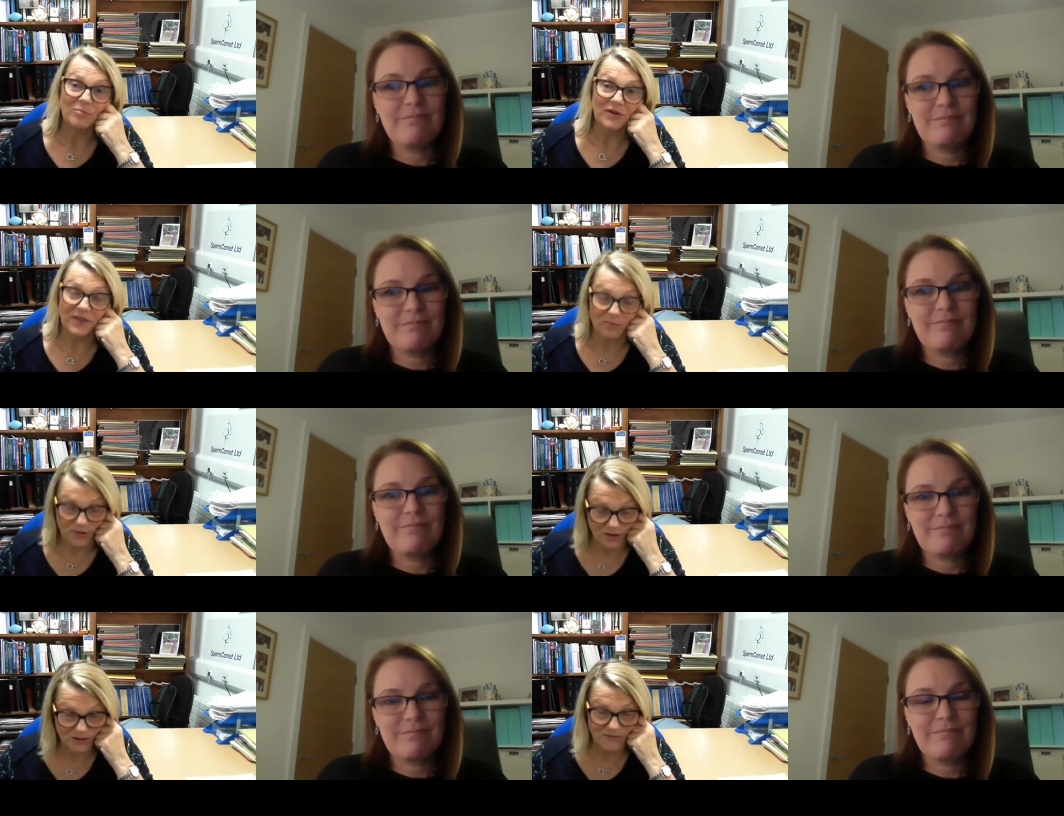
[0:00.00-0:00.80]
Speaker 1: But the
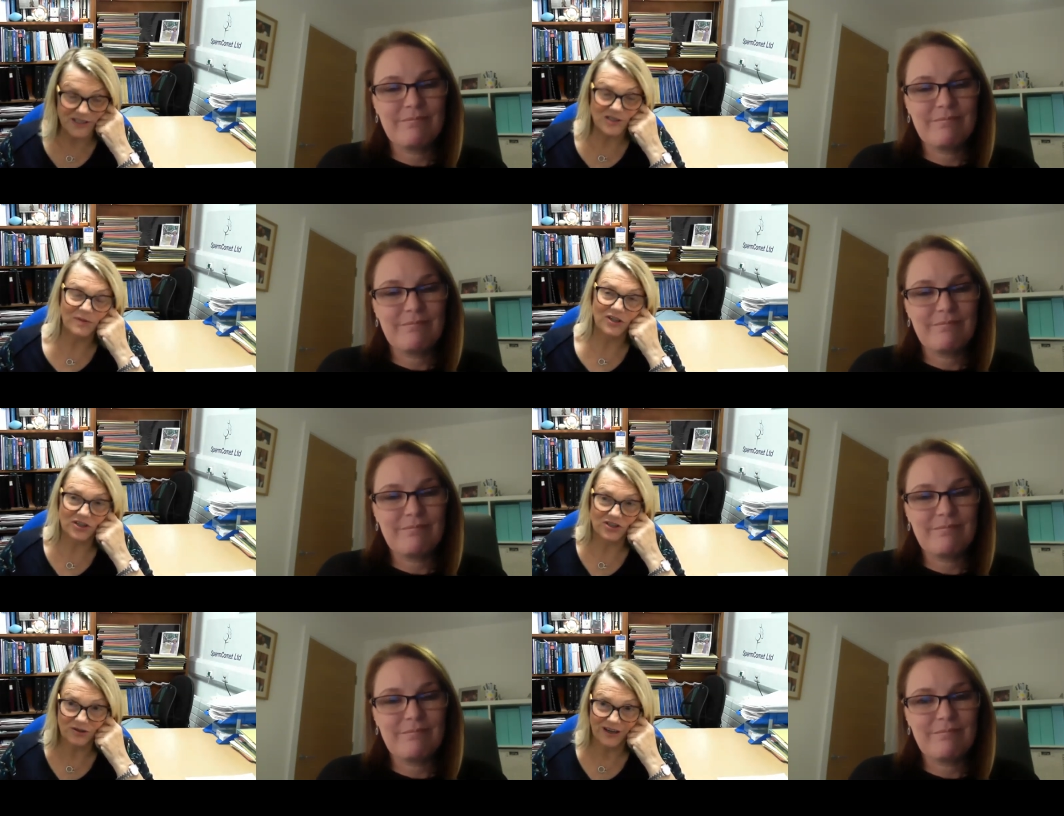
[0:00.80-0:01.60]
problem is,
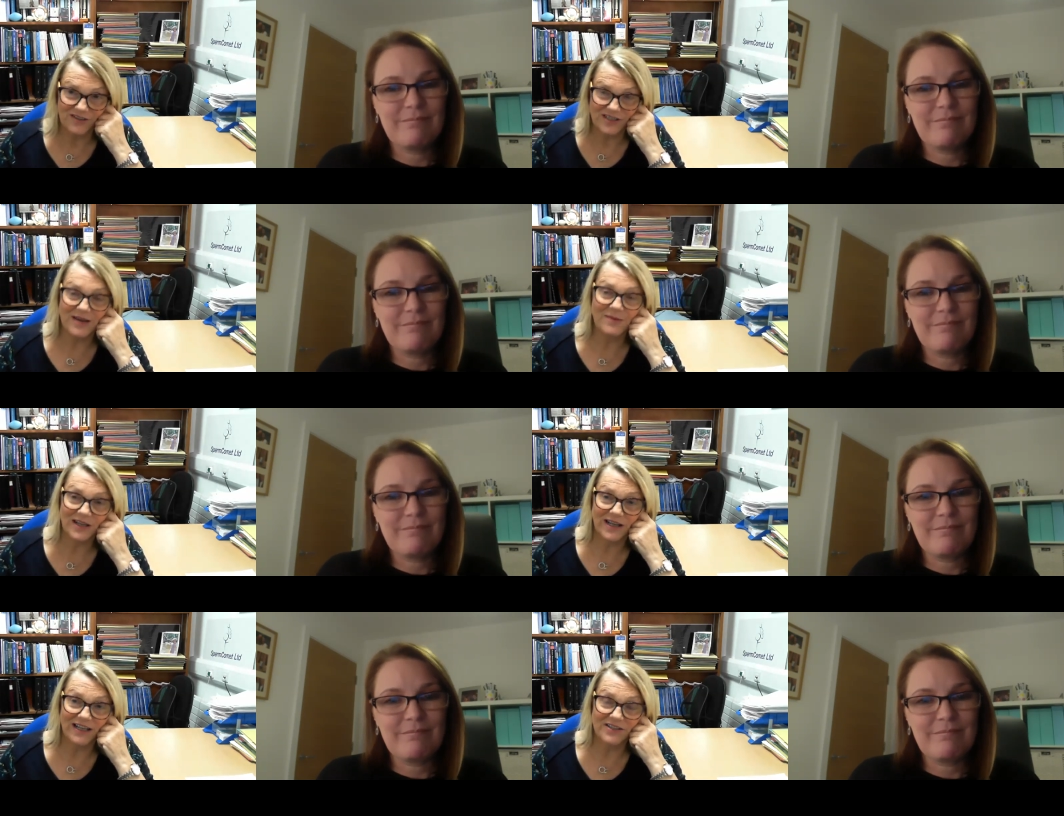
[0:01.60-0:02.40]
because you have a semen
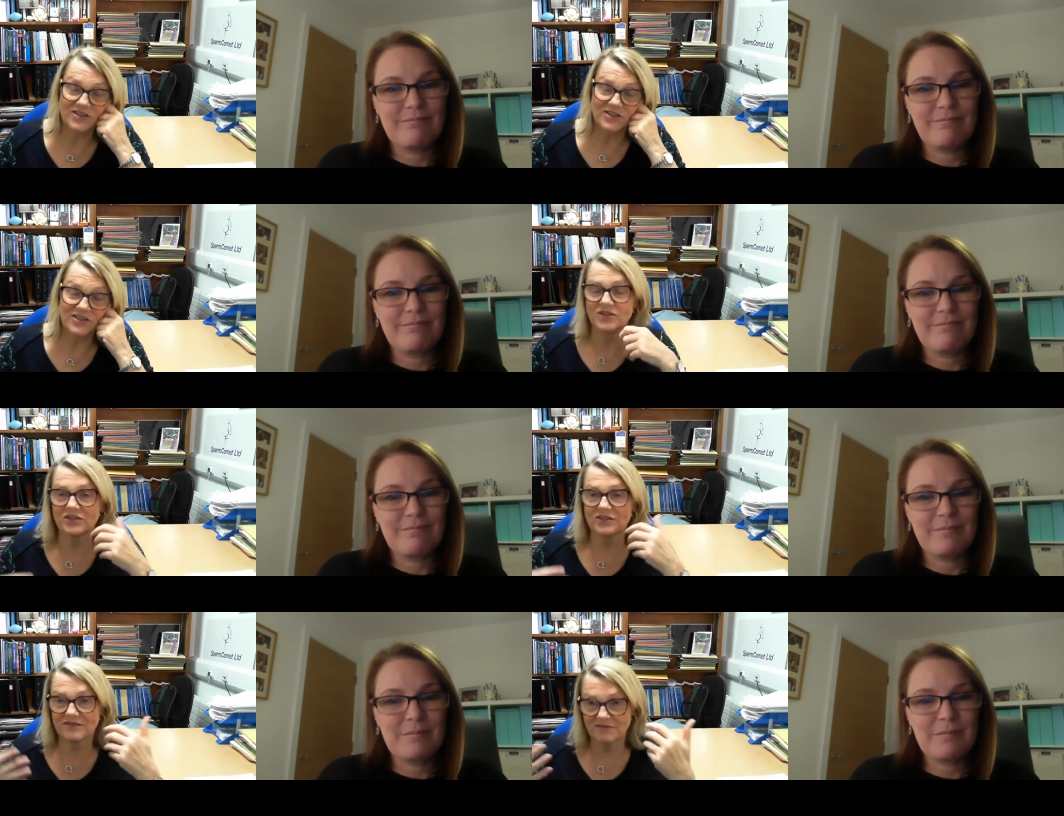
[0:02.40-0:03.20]
analysis which
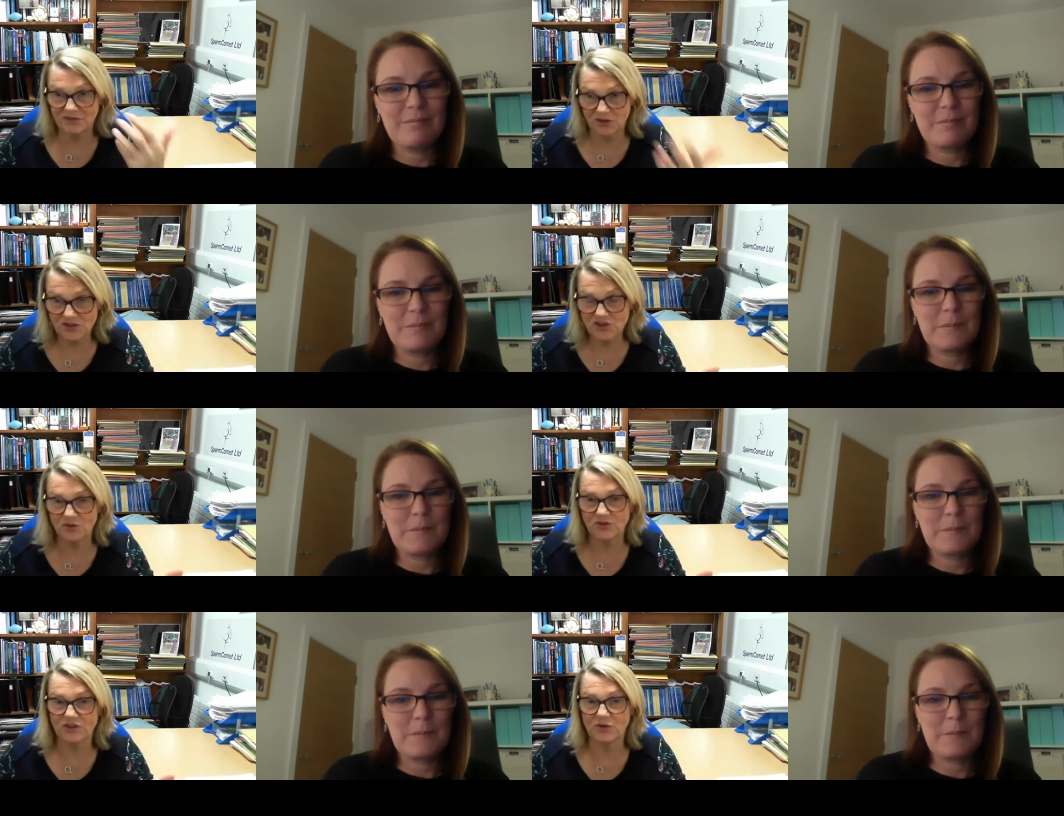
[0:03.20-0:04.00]
has not
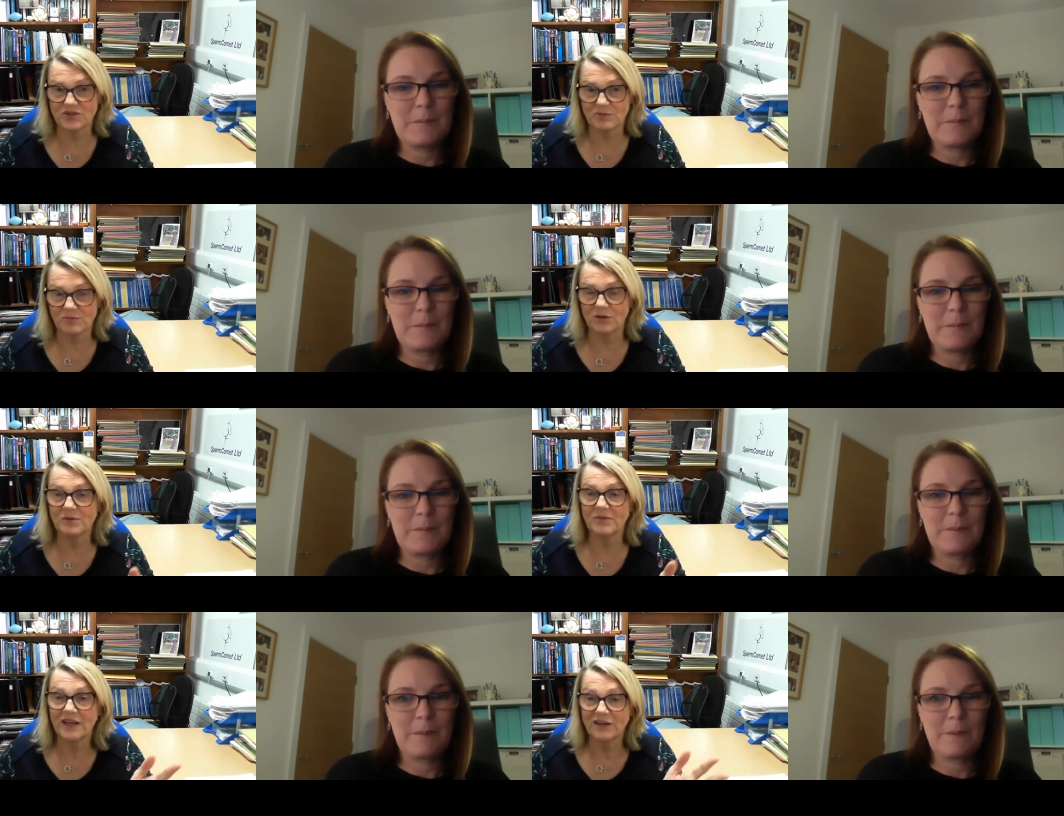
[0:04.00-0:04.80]
shown that there was a
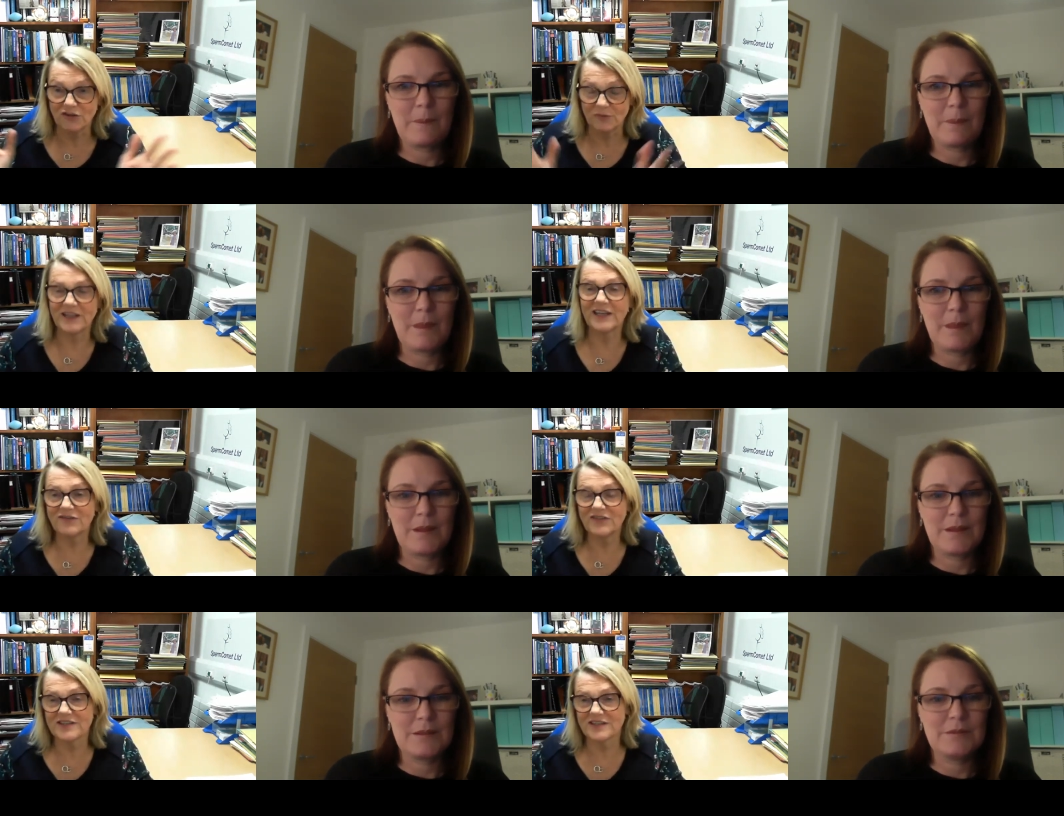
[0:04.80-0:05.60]
problem, you've been
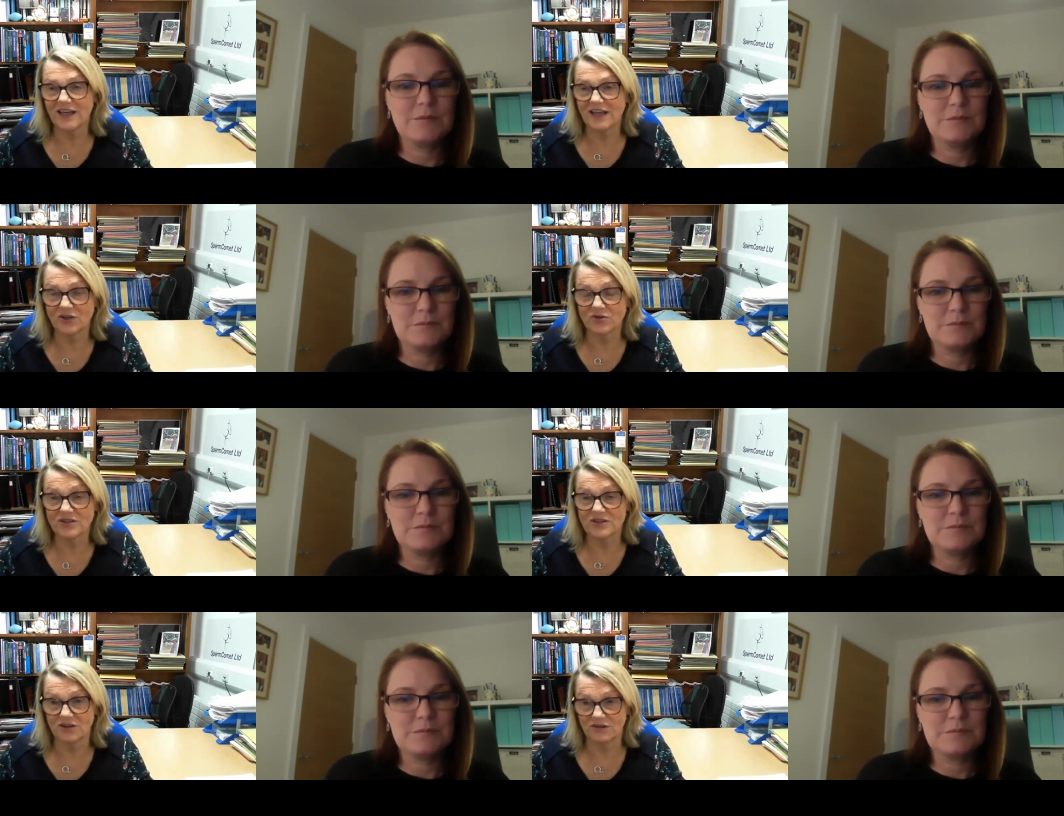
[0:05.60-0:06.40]
given this
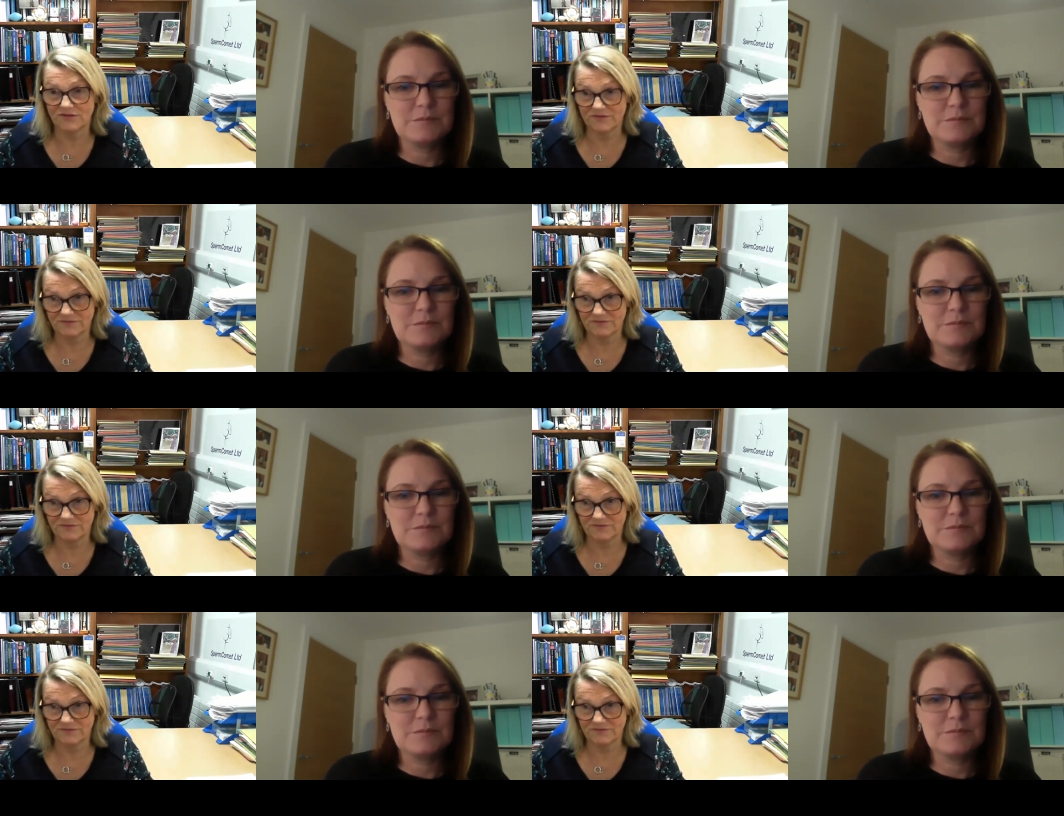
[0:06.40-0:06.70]
diagnosis of